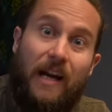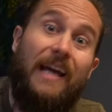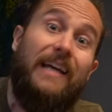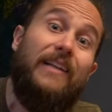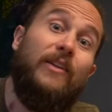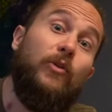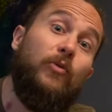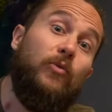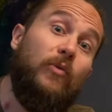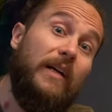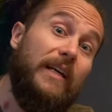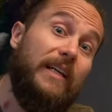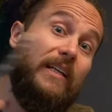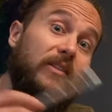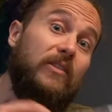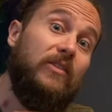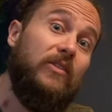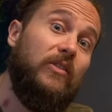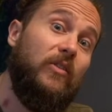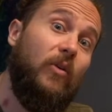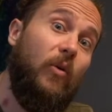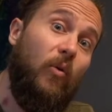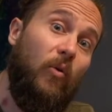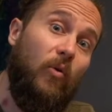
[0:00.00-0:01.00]
and the
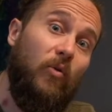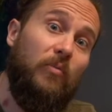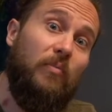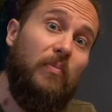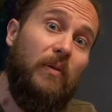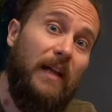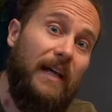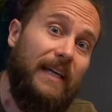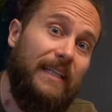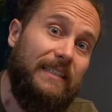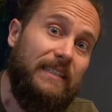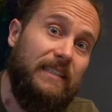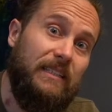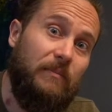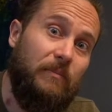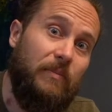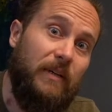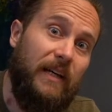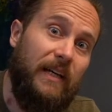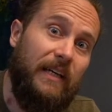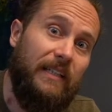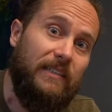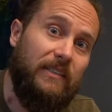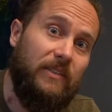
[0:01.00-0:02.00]
regular old plastic
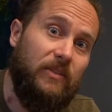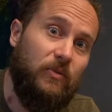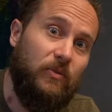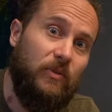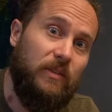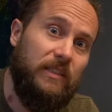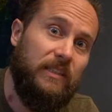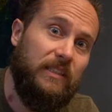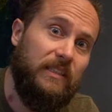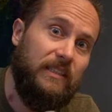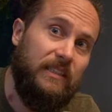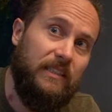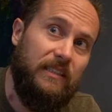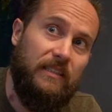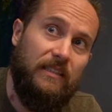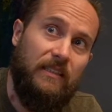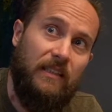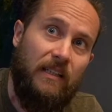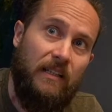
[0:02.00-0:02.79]
bags, the ones that